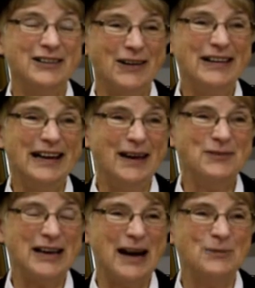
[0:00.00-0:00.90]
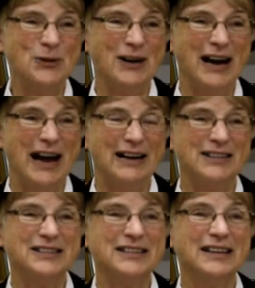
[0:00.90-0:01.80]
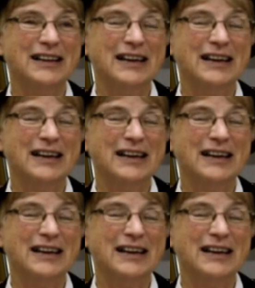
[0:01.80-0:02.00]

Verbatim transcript: So he loved to come to our house.